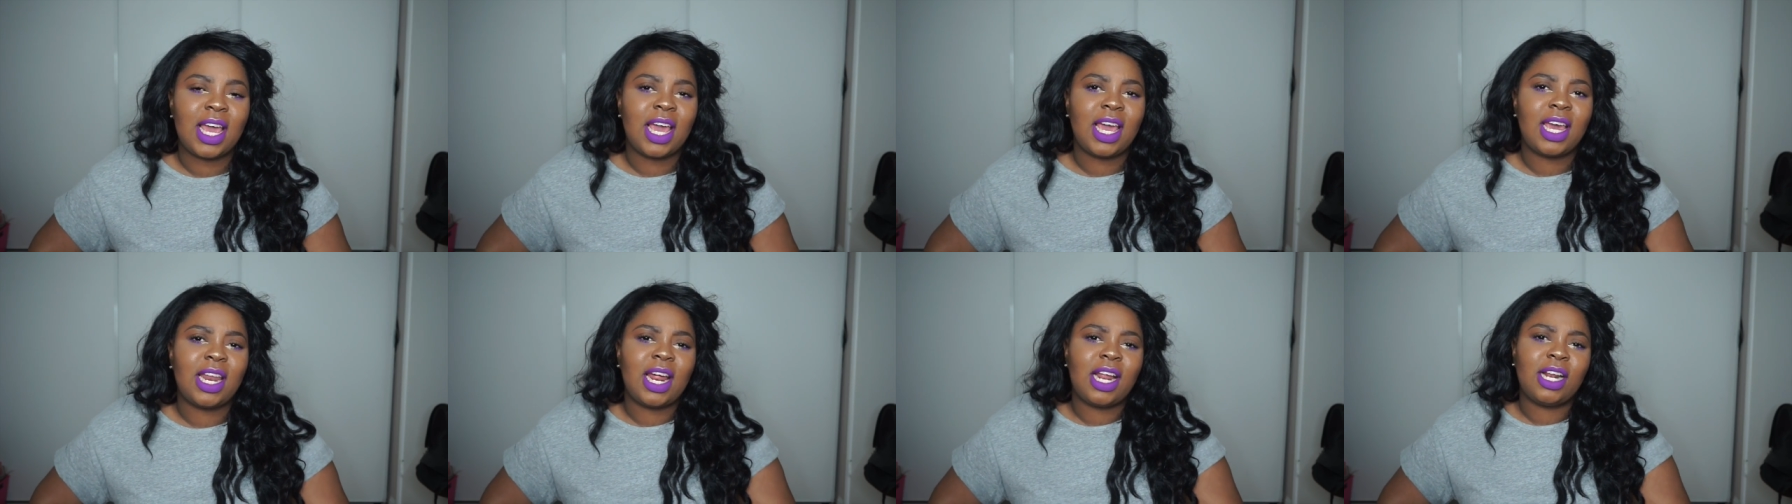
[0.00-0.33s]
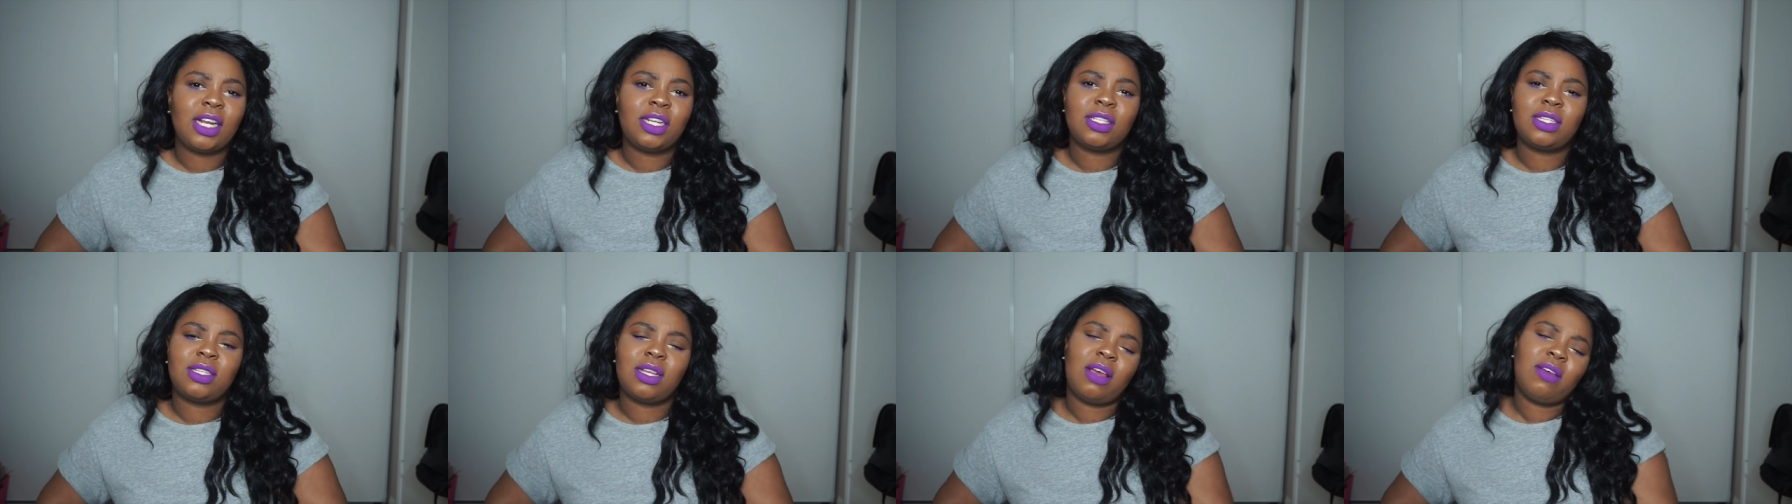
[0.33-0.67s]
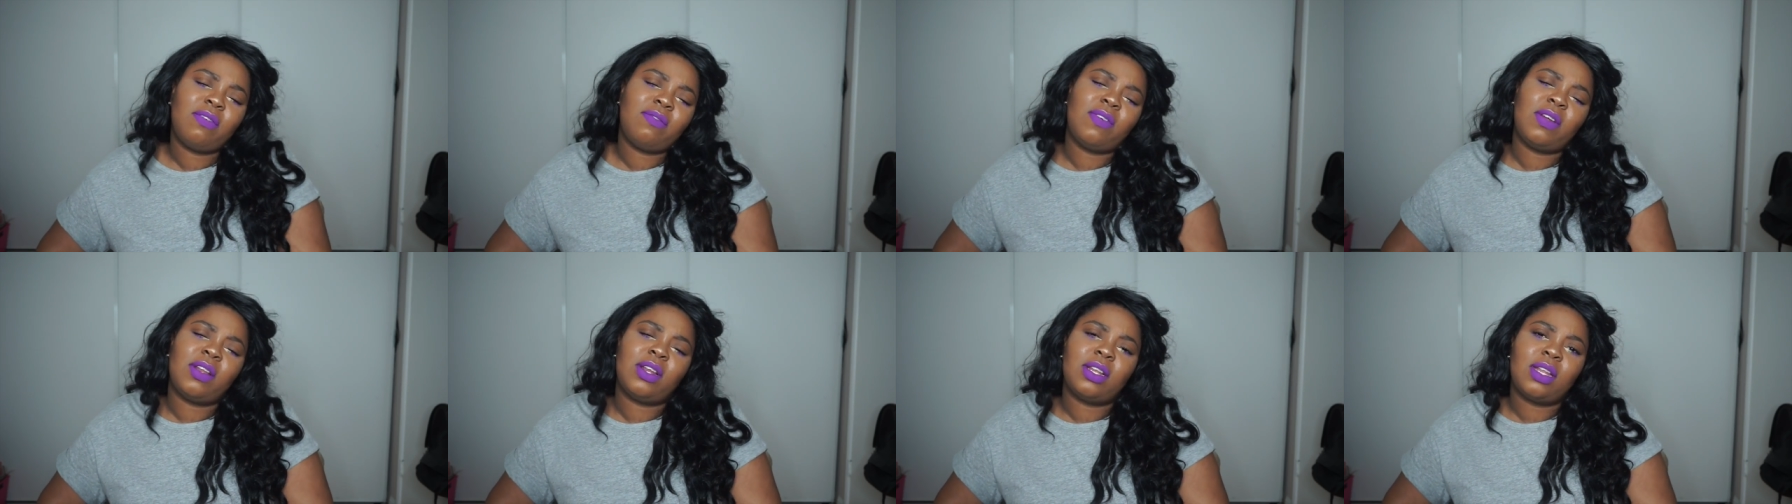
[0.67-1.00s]
and I just I
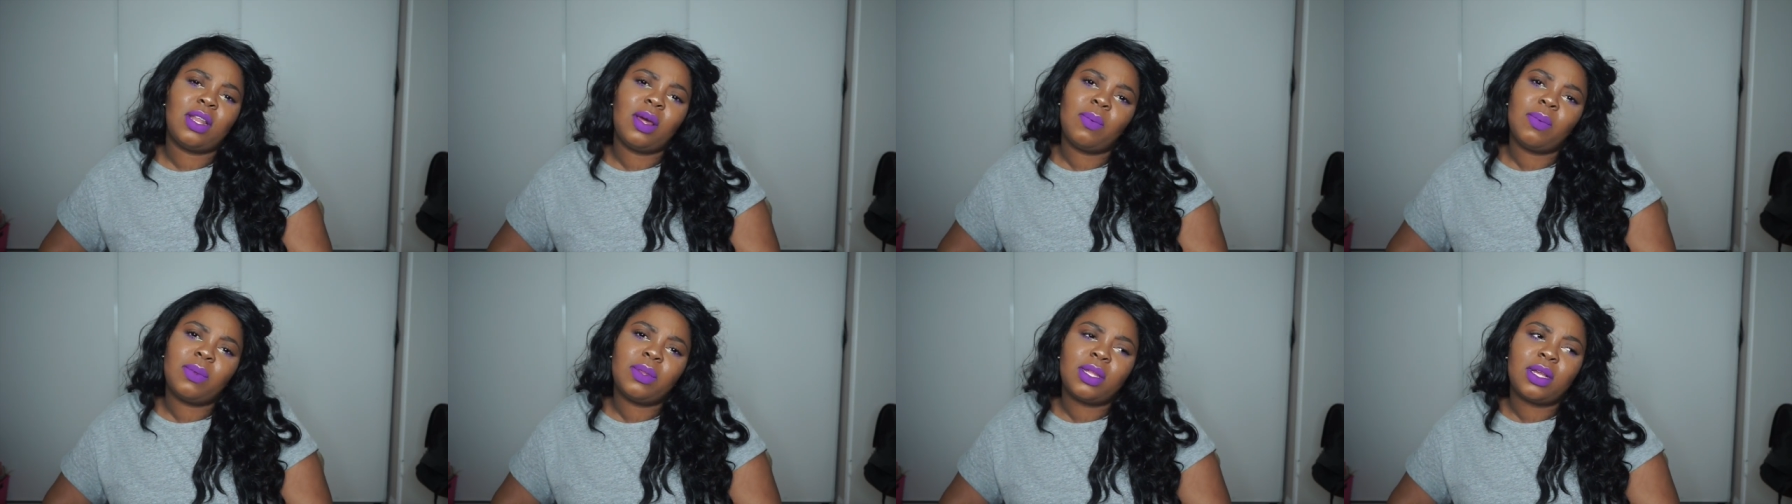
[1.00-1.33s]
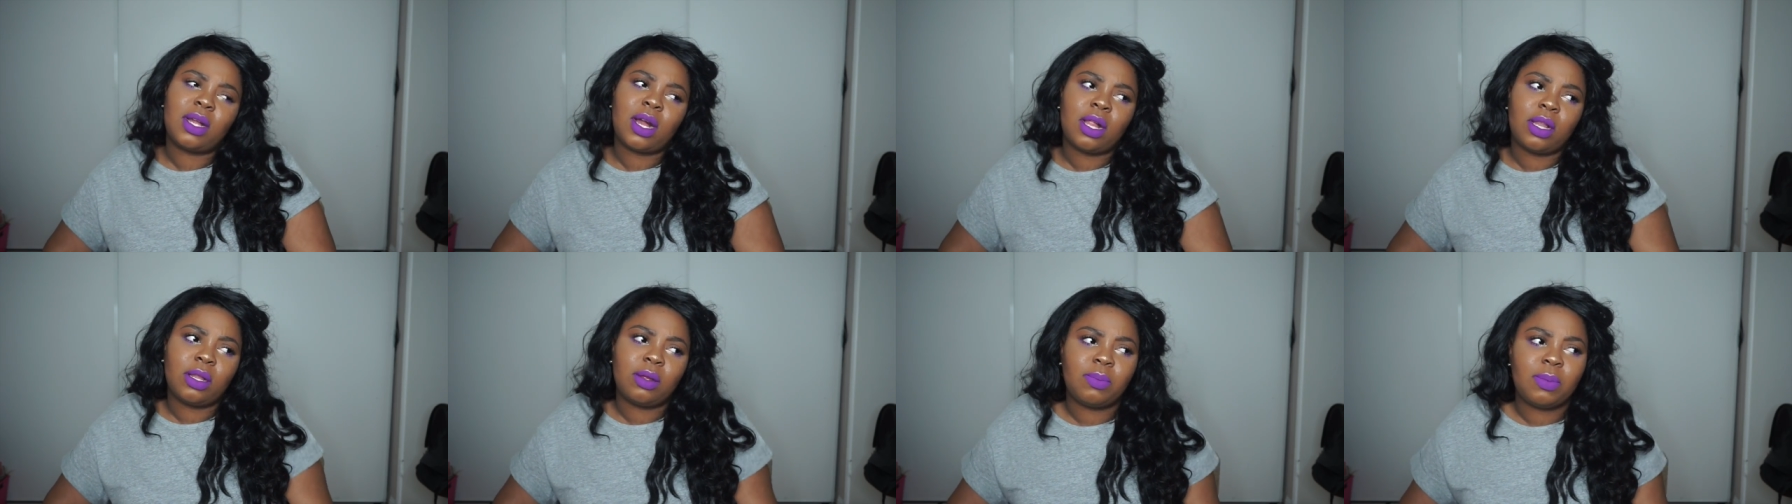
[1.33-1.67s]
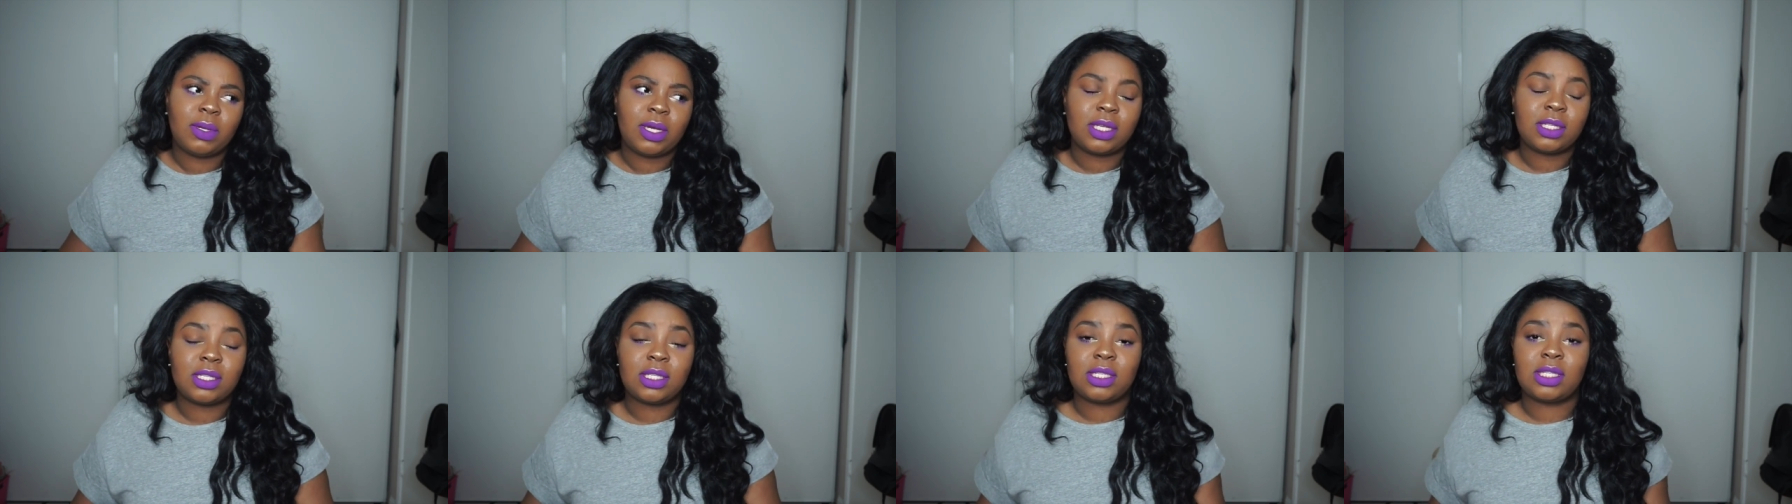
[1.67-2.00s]
fell in love with the color
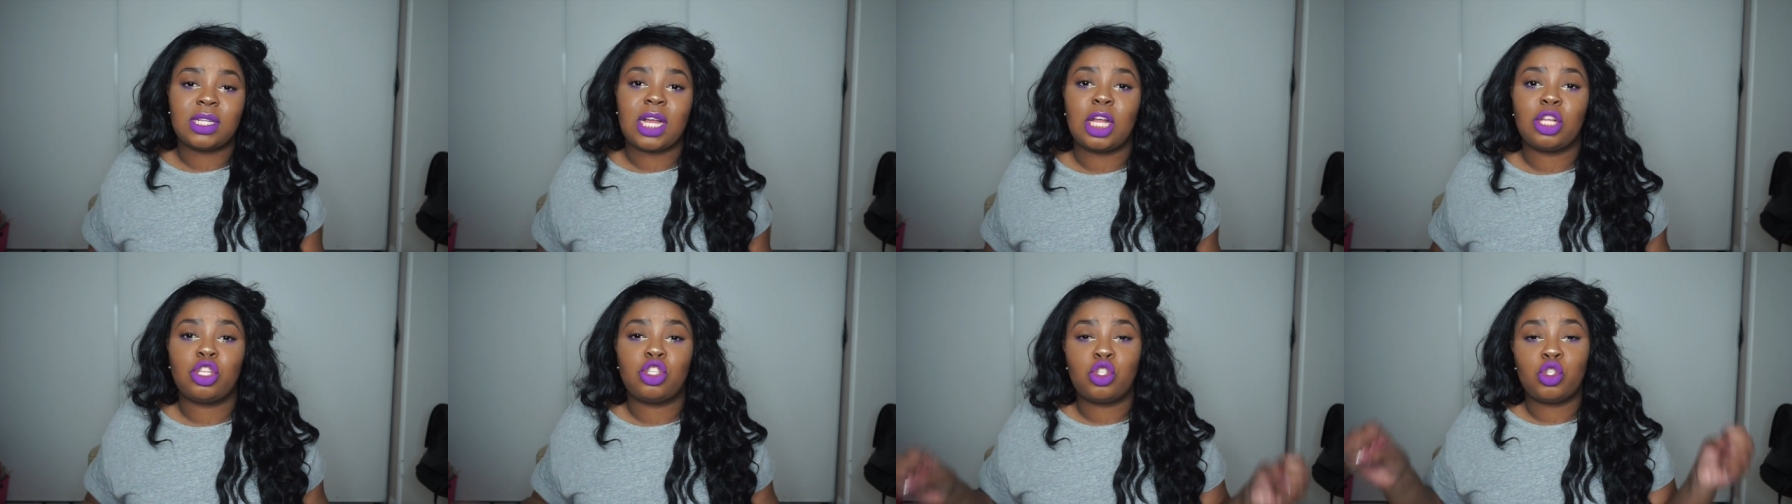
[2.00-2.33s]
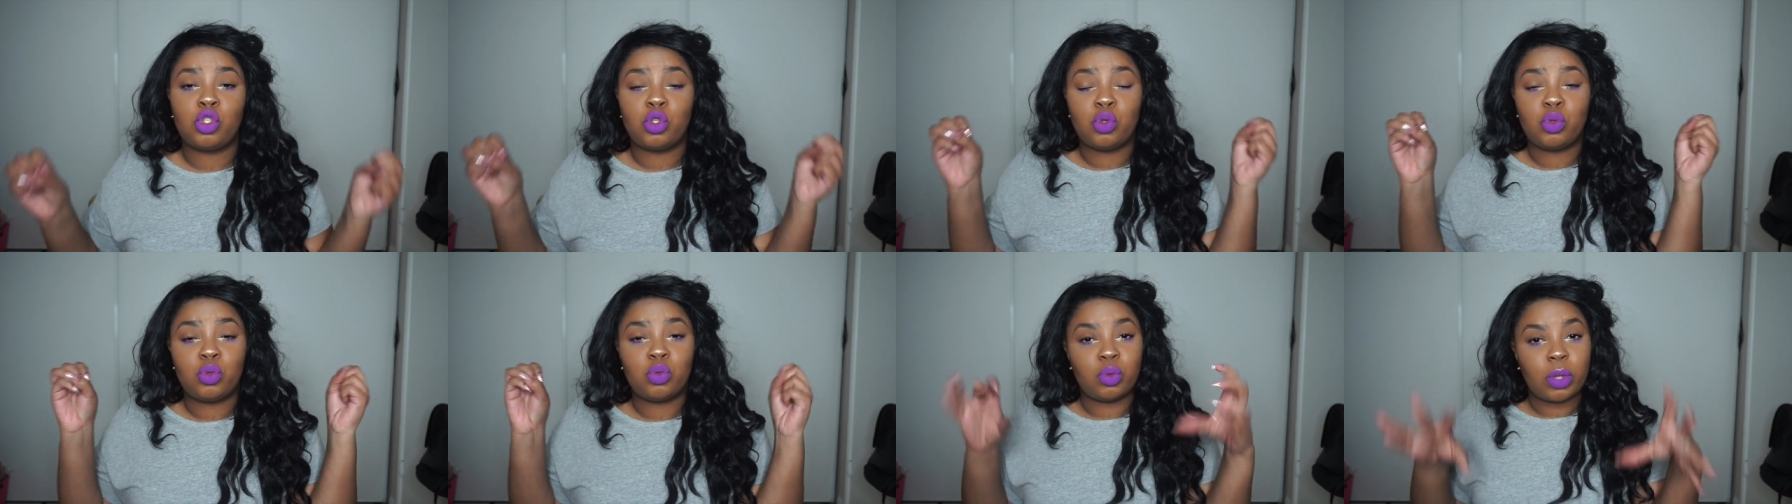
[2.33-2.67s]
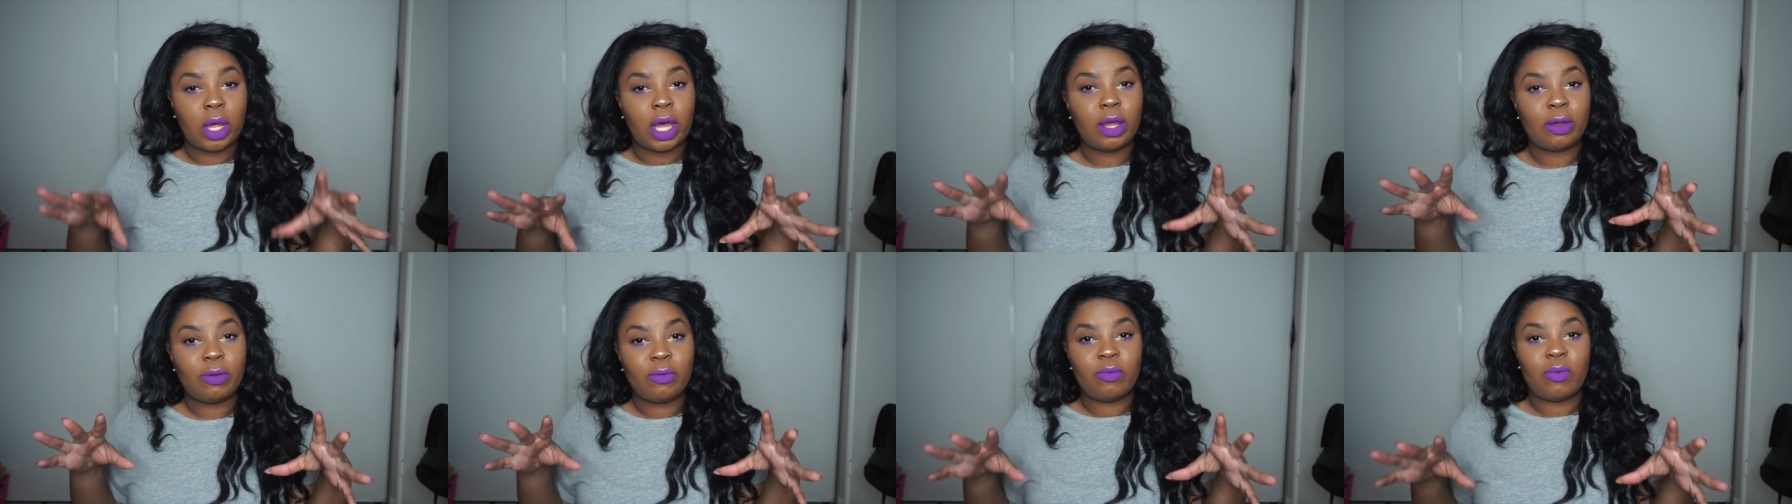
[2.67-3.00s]
because it's not too
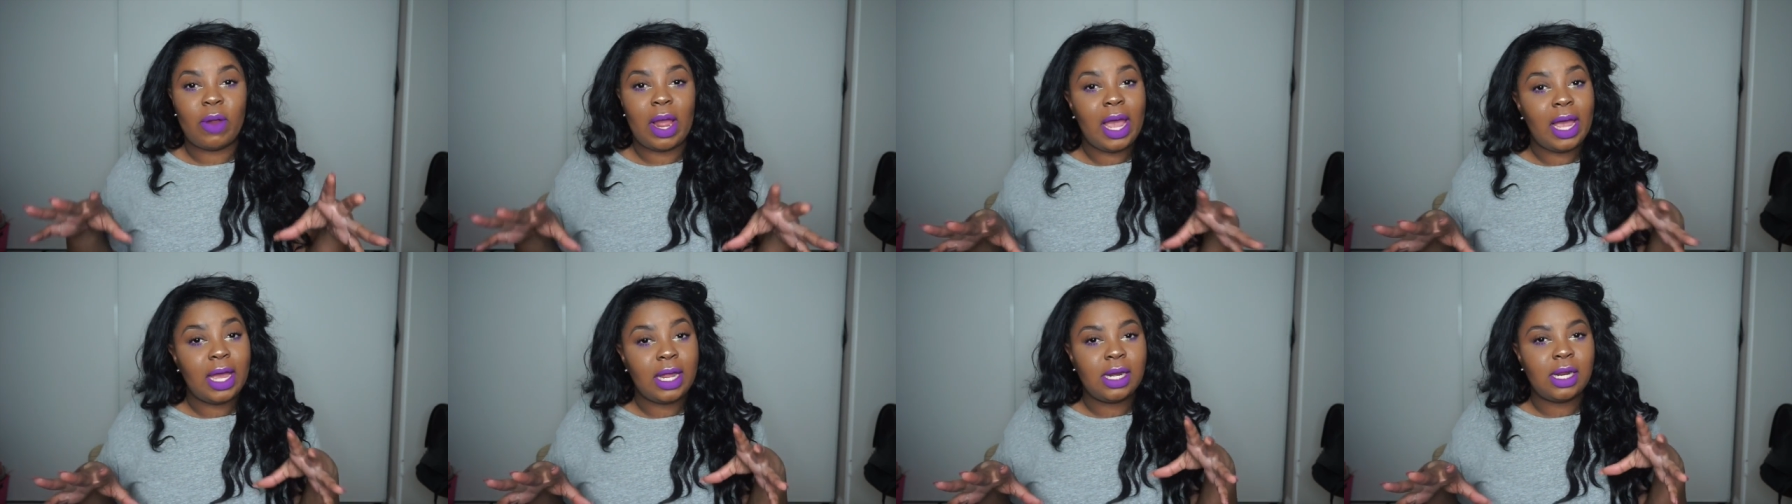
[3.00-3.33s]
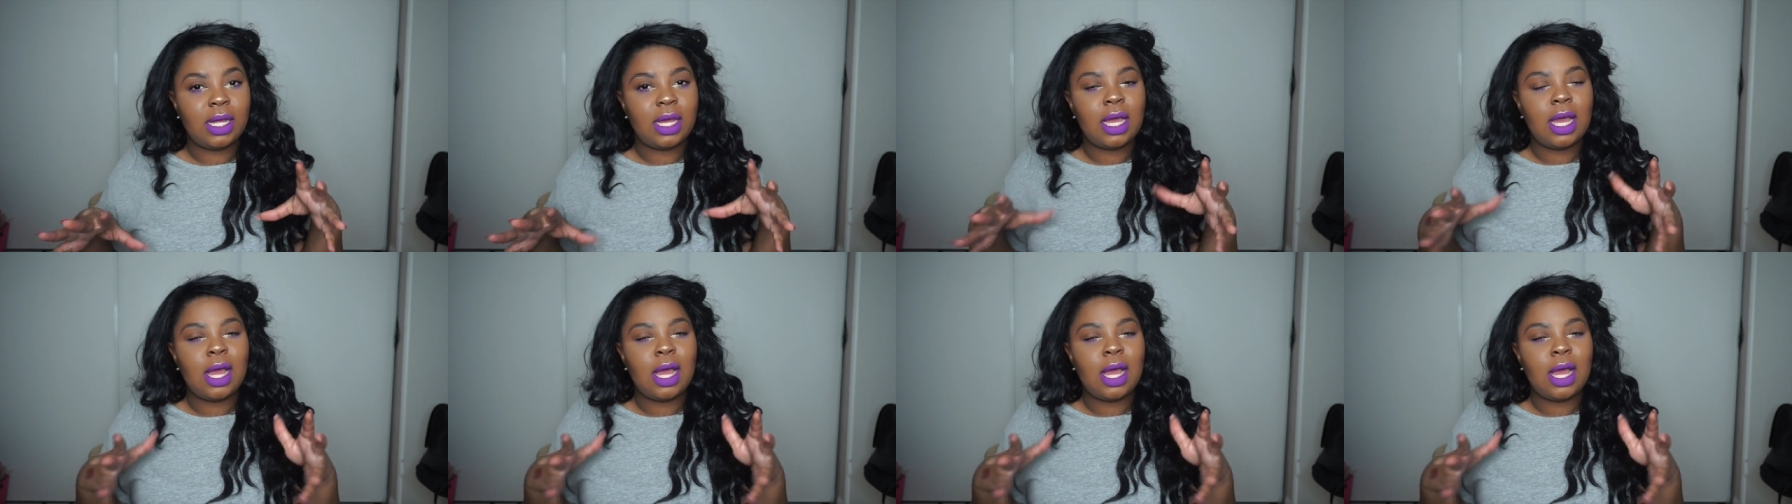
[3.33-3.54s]
like red